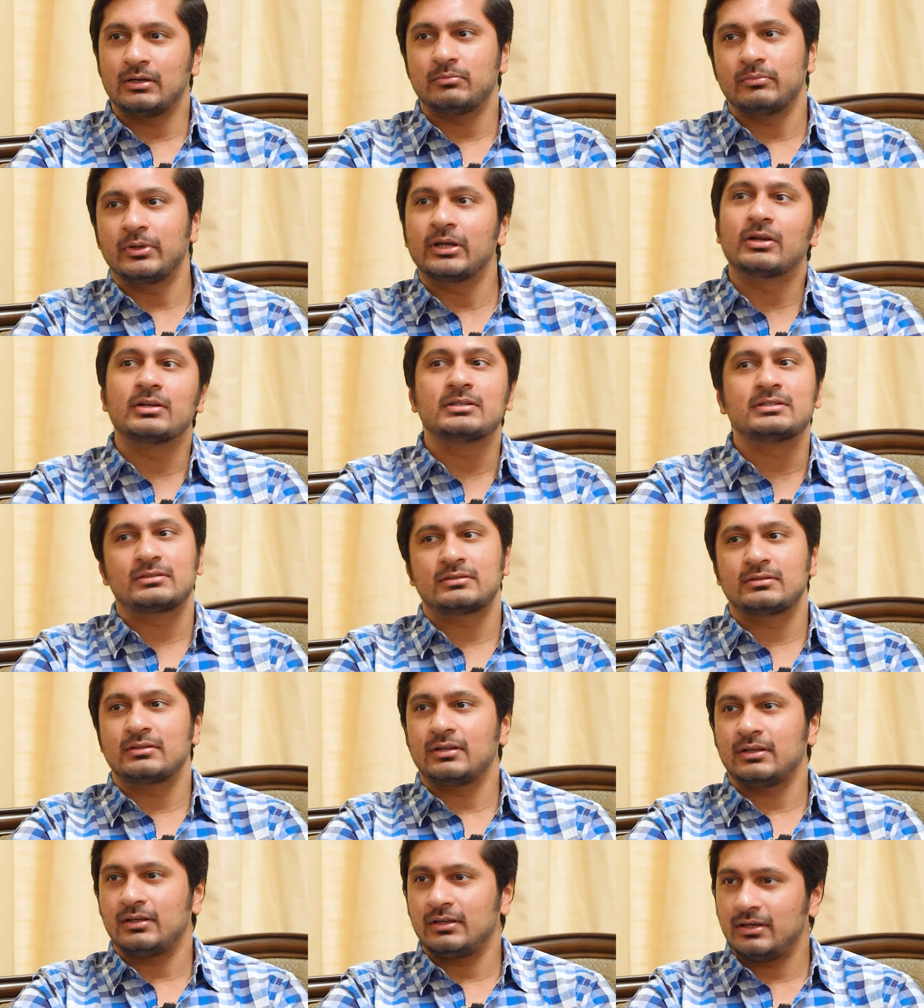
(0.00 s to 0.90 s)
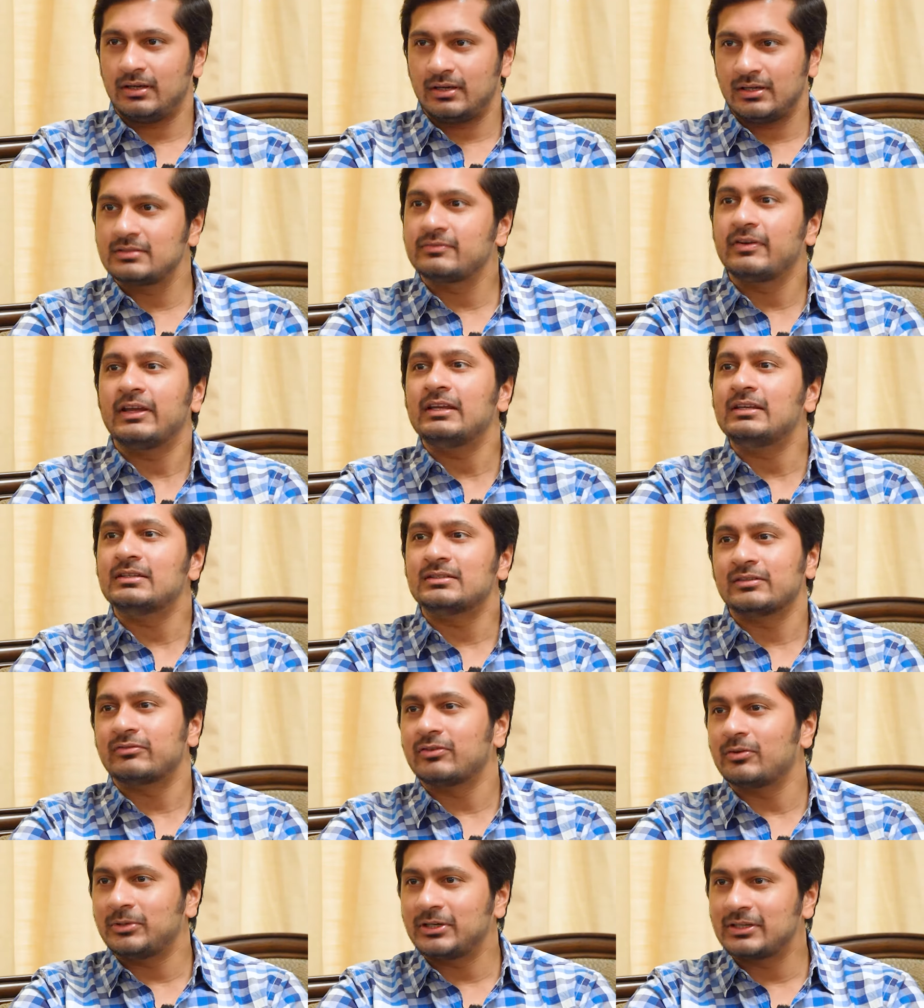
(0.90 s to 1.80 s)
because it's very
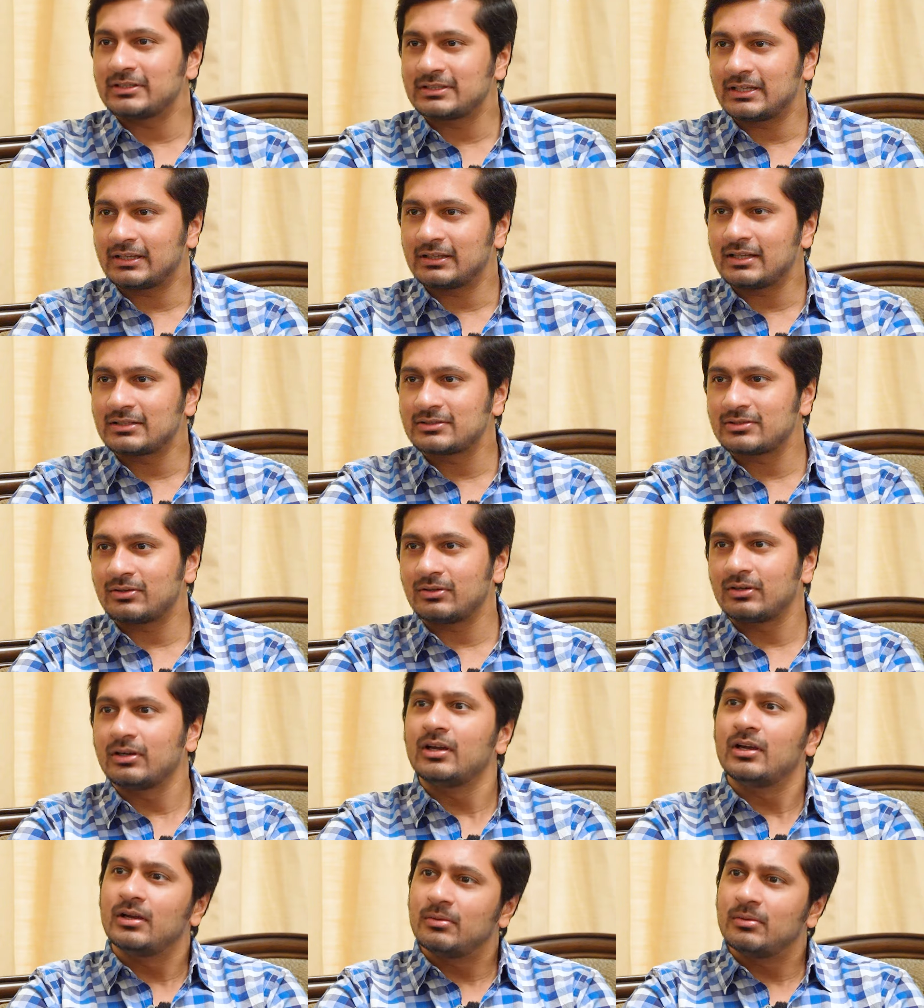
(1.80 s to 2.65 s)
easy for me to sing that song.